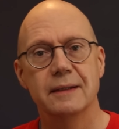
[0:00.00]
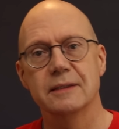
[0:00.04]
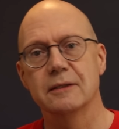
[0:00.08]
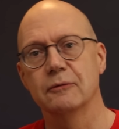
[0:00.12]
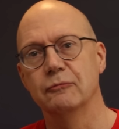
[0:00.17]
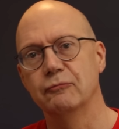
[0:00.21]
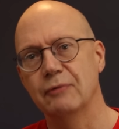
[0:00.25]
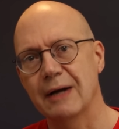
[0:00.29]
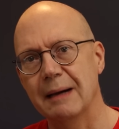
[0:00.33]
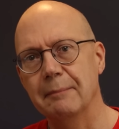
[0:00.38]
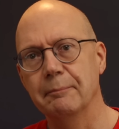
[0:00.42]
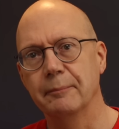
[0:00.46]

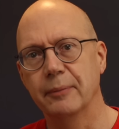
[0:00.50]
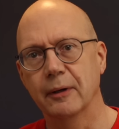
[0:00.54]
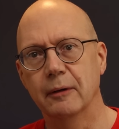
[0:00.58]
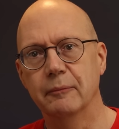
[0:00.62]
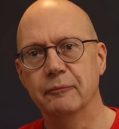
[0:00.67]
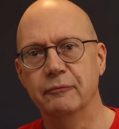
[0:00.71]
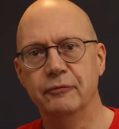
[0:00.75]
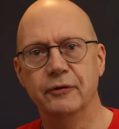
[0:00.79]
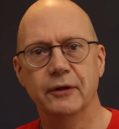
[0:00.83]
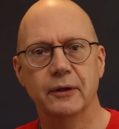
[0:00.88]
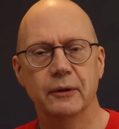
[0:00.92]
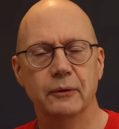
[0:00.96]
to ramp up
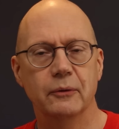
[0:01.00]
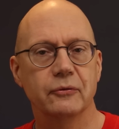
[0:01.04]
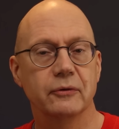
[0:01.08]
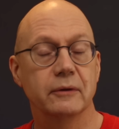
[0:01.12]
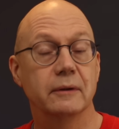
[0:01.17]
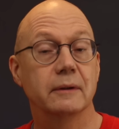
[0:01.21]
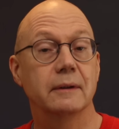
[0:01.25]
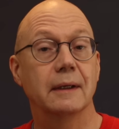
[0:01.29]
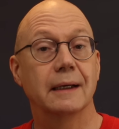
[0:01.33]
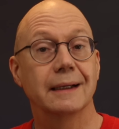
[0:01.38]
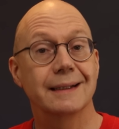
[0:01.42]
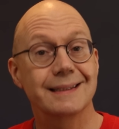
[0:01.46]
views
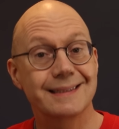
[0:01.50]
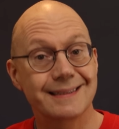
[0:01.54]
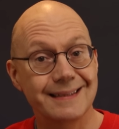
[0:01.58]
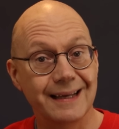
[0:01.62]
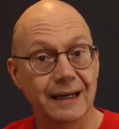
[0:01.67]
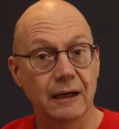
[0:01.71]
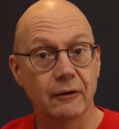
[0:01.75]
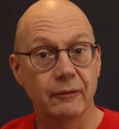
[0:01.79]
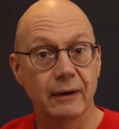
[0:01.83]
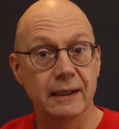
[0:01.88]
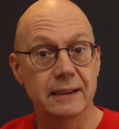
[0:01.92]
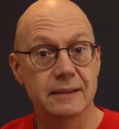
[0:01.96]
and
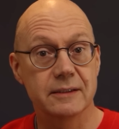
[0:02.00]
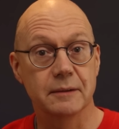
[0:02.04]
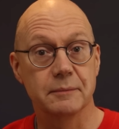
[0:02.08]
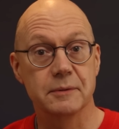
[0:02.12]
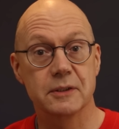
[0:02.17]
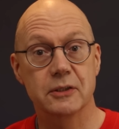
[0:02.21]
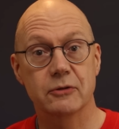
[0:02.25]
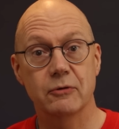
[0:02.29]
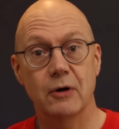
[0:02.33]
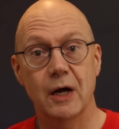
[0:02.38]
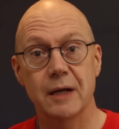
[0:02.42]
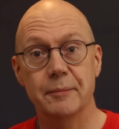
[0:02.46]
accelerate
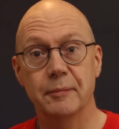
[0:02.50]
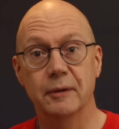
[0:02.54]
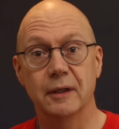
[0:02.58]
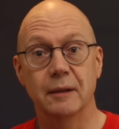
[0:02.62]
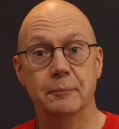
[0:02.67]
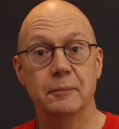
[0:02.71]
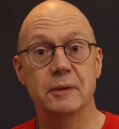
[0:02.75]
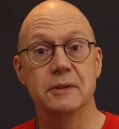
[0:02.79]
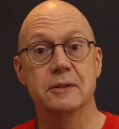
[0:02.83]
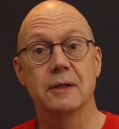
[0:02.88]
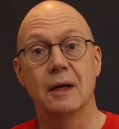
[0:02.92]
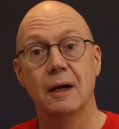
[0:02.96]
subscriber
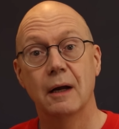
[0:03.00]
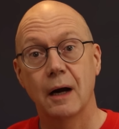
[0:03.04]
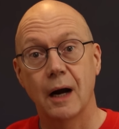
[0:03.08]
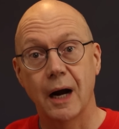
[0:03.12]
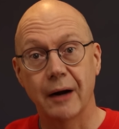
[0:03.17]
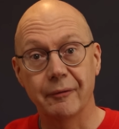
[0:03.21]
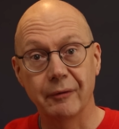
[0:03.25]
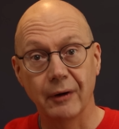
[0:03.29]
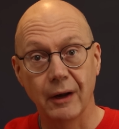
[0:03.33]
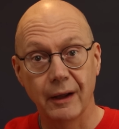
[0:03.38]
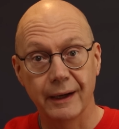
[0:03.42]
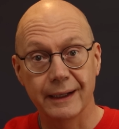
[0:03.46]
numbers.
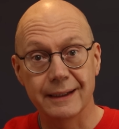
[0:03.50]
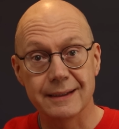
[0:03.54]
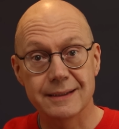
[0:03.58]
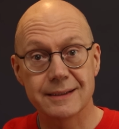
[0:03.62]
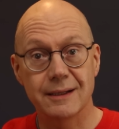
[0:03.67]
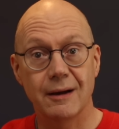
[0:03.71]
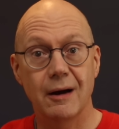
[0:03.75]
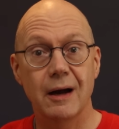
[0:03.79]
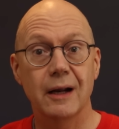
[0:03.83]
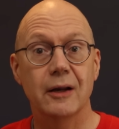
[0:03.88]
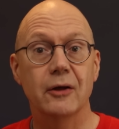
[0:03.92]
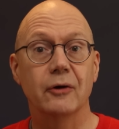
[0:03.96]
I rely
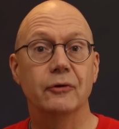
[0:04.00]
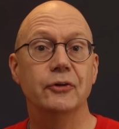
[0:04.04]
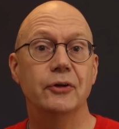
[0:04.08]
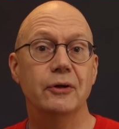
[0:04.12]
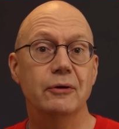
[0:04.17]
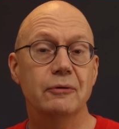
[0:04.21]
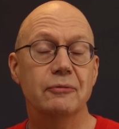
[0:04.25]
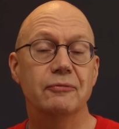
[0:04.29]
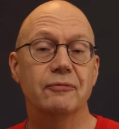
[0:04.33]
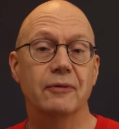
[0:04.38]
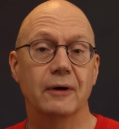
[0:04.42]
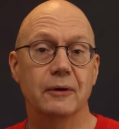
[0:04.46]
entirely on
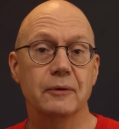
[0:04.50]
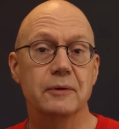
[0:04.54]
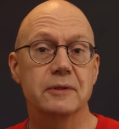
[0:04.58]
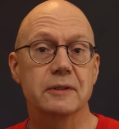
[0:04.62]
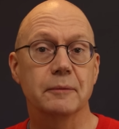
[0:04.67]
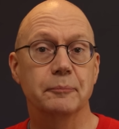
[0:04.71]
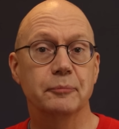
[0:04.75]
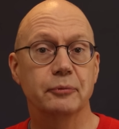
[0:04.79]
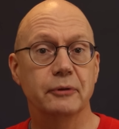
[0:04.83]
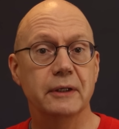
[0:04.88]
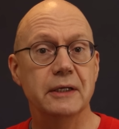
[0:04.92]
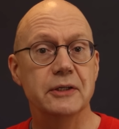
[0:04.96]
you folks
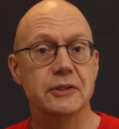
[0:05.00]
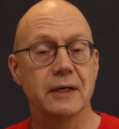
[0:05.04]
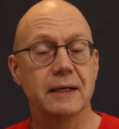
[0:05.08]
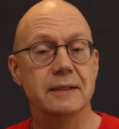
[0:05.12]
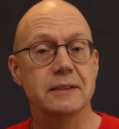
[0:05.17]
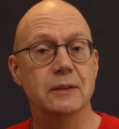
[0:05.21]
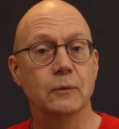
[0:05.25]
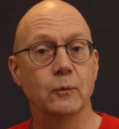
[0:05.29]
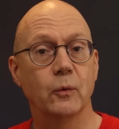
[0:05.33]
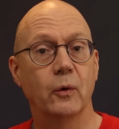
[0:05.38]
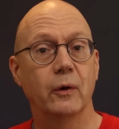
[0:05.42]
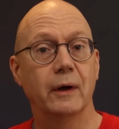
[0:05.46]

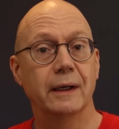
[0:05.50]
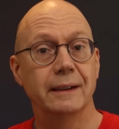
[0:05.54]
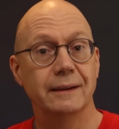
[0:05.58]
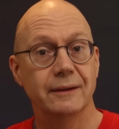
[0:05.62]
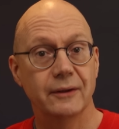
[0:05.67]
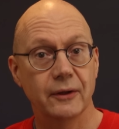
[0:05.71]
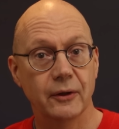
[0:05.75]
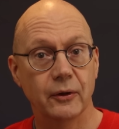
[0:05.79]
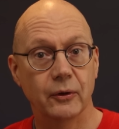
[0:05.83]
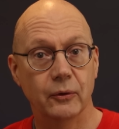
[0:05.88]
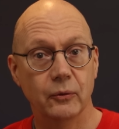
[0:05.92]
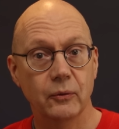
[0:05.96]
appreciating what I
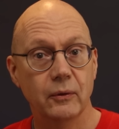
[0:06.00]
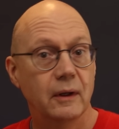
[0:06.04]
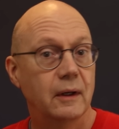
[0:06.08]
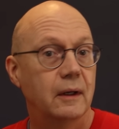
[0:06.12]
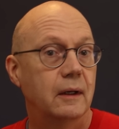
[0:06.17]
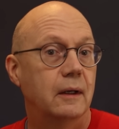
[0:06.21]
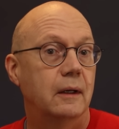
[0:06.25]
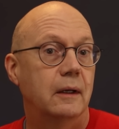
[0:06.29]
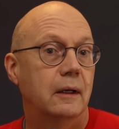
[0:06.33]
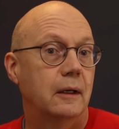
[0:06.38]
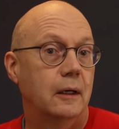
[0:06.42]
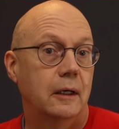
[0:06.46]
do
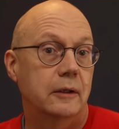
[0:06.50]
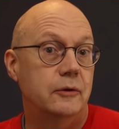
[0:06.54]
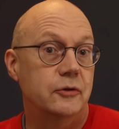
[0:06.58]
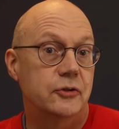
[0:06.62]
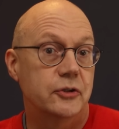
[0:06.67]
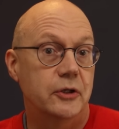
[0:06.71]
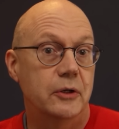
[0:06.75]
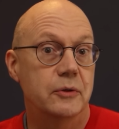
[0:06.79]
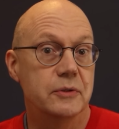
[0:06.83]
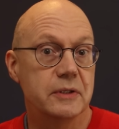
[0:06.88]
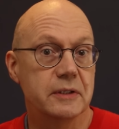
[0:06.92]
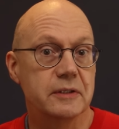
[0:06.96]
and
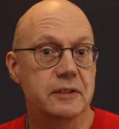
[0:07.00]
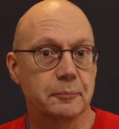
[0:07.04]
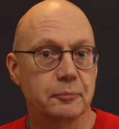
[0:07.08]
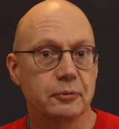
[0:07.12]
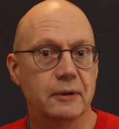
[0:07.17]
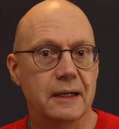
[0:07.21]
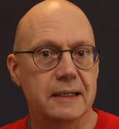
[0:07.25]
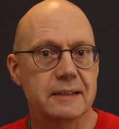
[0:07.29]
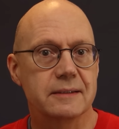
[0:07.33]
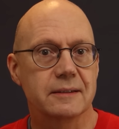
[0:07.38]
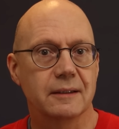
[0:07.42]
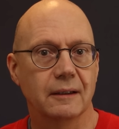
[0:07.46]
choosing to
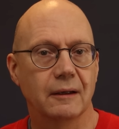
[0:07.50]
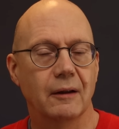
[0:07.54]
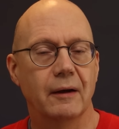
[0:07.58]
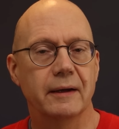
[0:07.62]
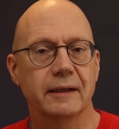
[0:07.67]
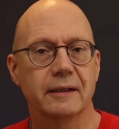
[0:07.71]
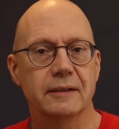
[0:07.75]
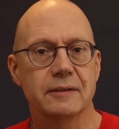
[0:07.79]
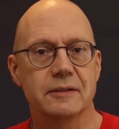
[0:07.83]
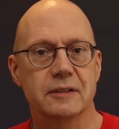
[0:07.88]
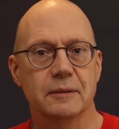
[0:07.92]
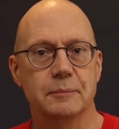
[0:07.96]
press the
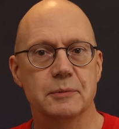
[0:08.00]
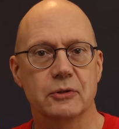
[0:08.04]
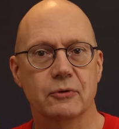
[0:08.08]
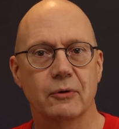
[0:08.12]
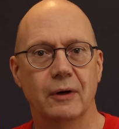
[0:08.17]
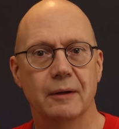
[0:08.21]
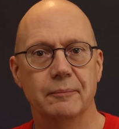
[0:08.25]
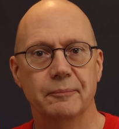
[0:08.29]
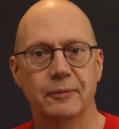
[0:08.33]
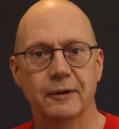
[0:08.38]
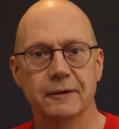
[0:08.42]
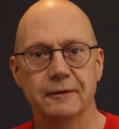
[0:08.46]
like and
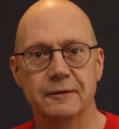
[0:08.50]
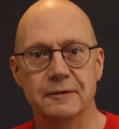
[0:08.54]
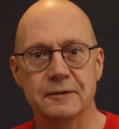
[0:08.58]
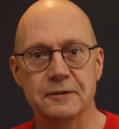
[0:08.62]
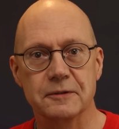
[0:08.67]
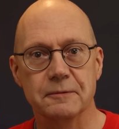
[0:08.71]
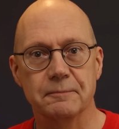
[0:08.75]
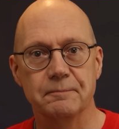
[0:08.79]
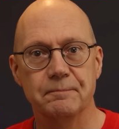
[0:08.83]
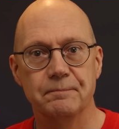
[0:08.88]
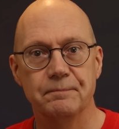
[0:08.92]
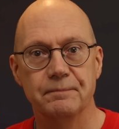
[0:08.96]
subscribe
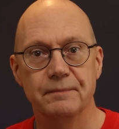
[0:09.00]
buttons.